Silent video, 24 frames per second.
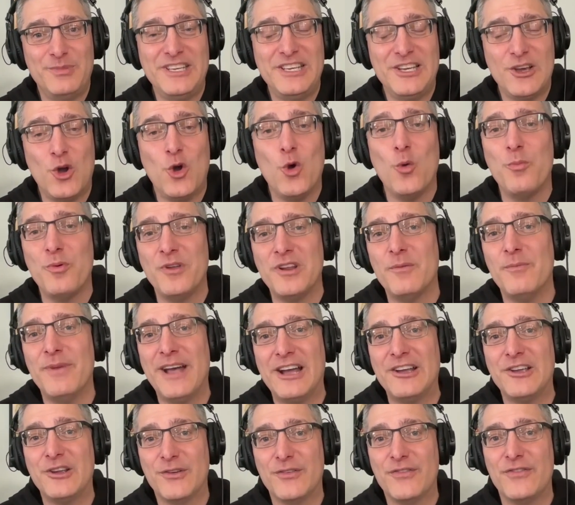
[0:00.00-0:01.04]
be open
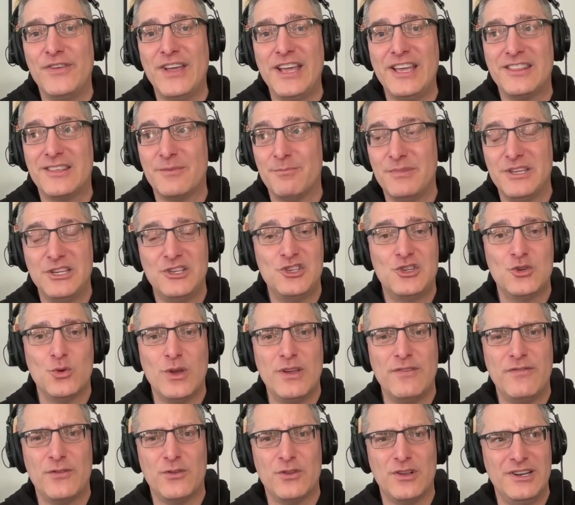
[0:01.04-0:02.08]
about your faith and be
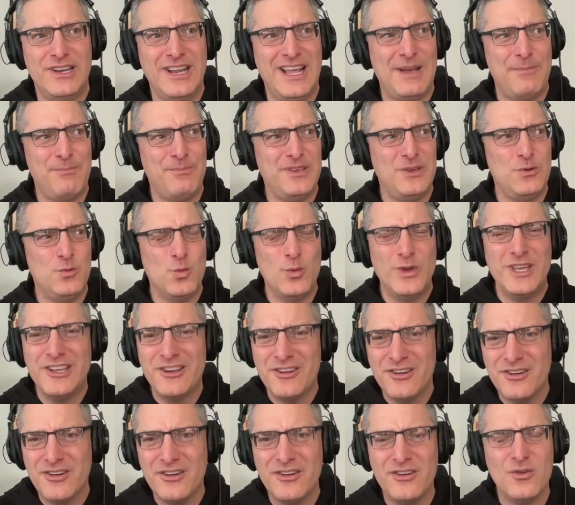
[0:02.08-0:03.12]
joyful and not be
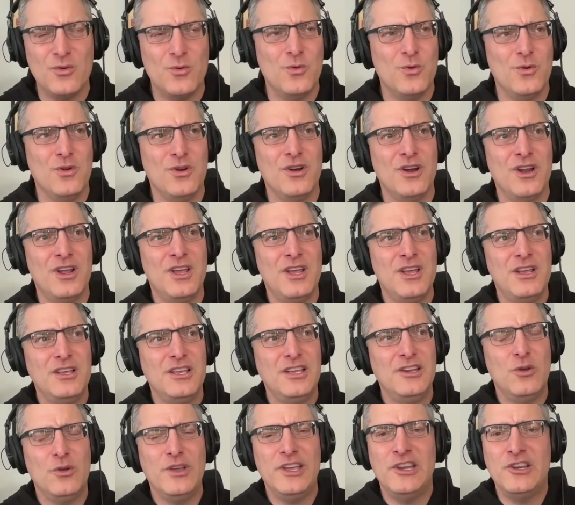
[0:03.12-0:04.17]
weird or,
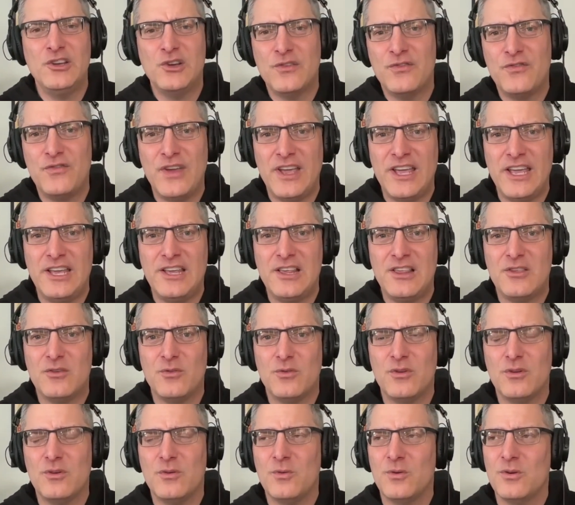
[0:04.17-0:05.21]
in your face
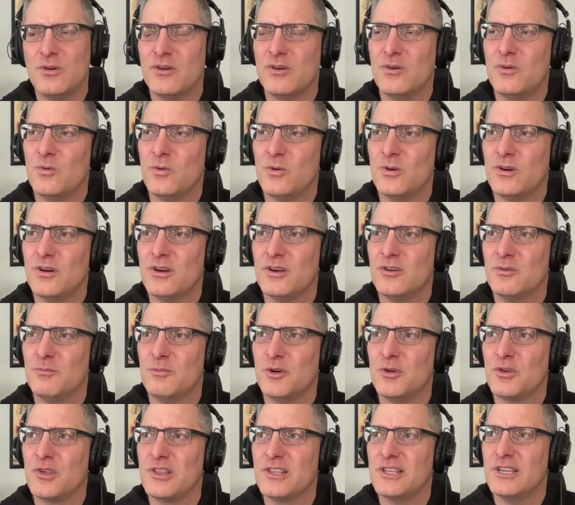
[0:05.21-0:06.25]
or
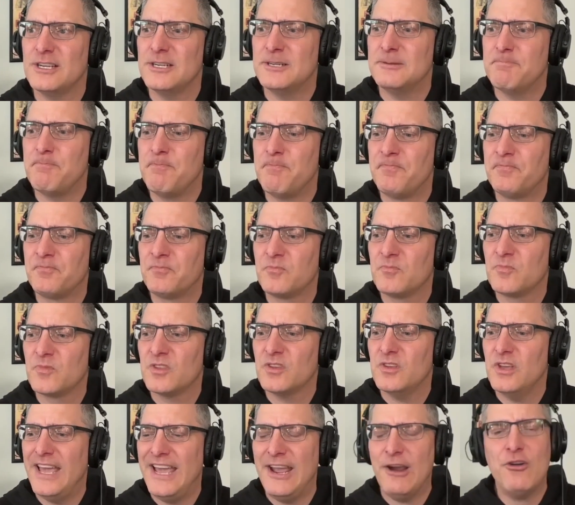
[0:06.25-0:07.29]
almost
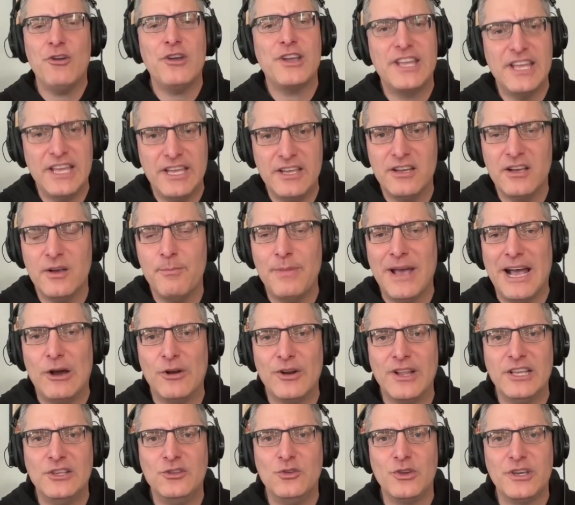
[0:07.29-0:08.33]
arrogant
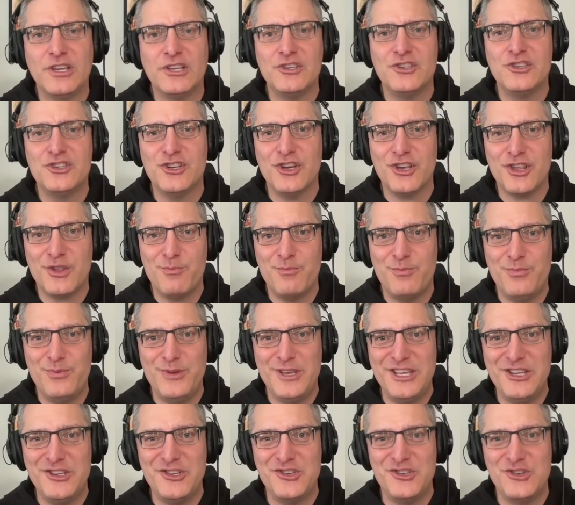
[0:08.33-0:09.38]
about it. You can just
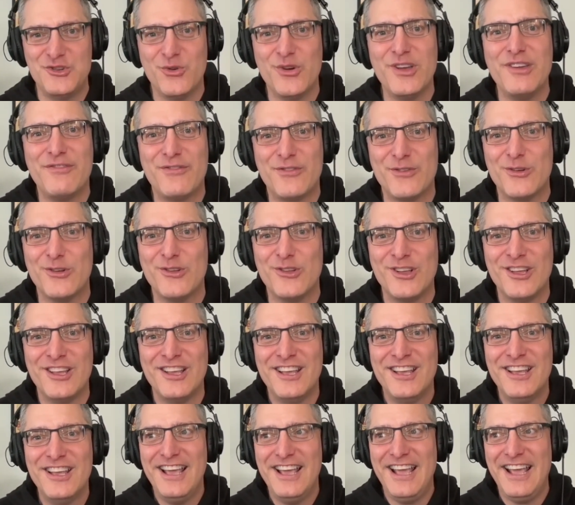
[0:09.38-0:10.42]
be joyful.
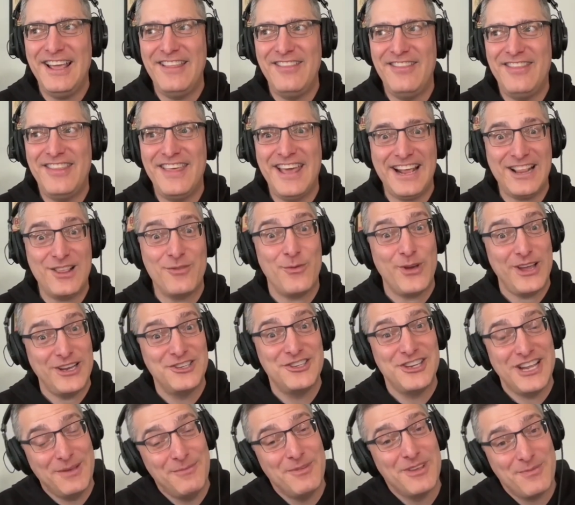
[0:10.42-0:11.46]
And that's why
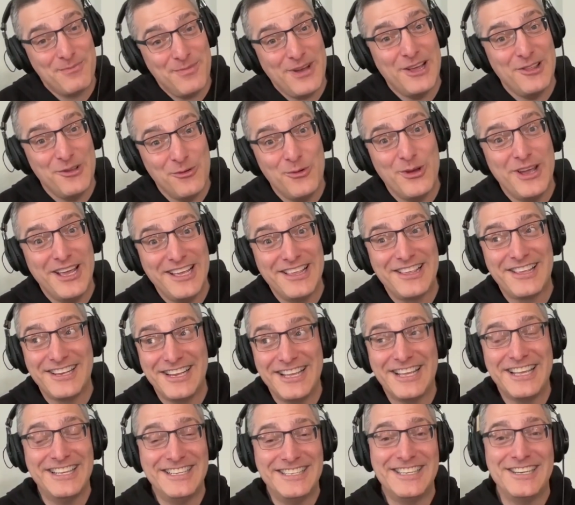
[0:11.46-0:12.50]
Jameis, by the way, is
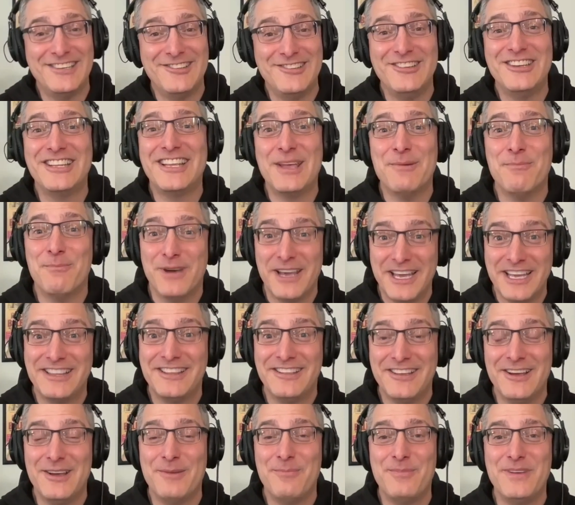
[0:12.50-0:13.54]
going to continue to get
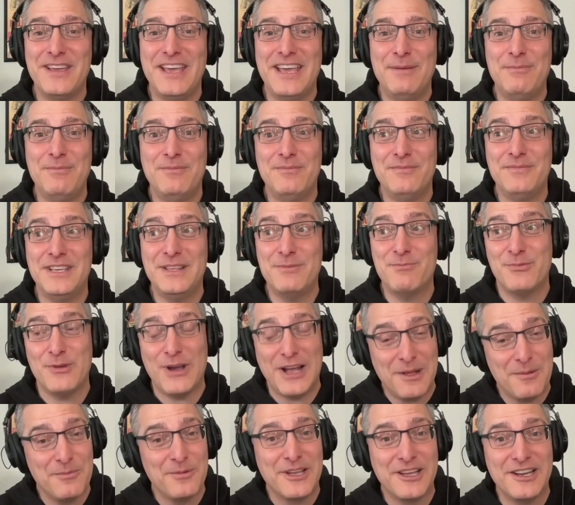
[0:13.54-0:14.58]
mic'd up. And he's
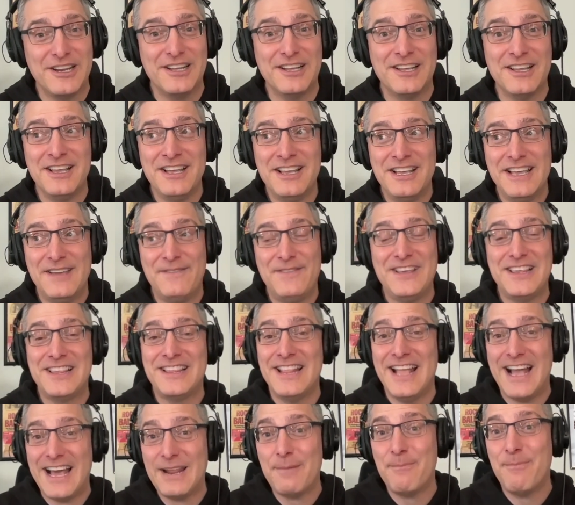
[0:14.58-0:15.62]
probably going to, if he's
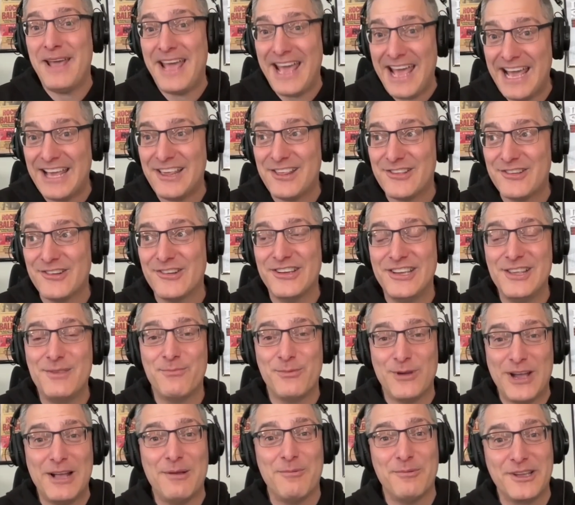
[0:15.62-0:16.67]
not a pastor, he's
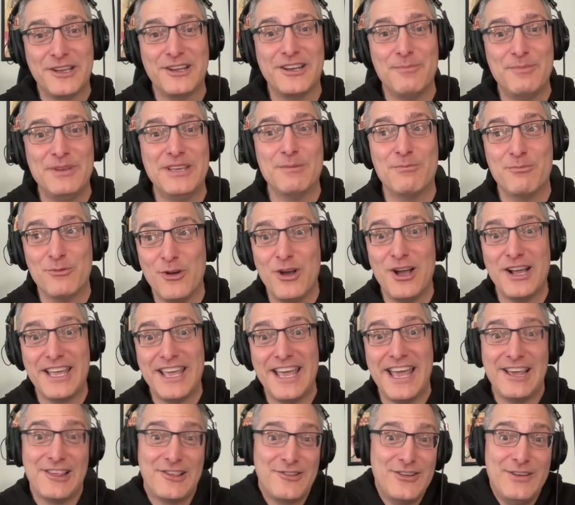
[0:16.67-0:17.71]
probably going to be a
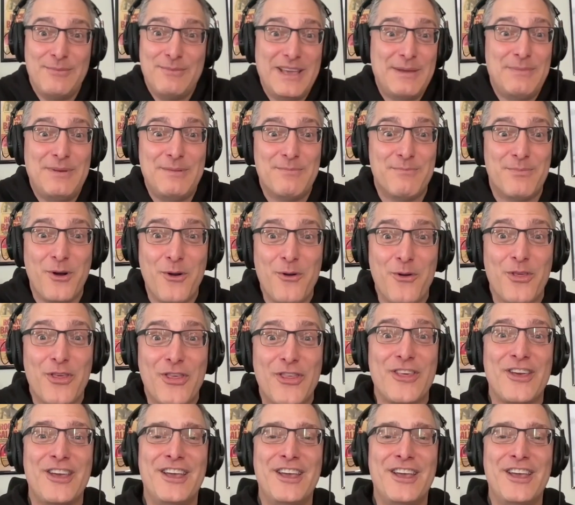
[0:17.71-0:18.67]
broadcaster. He may be both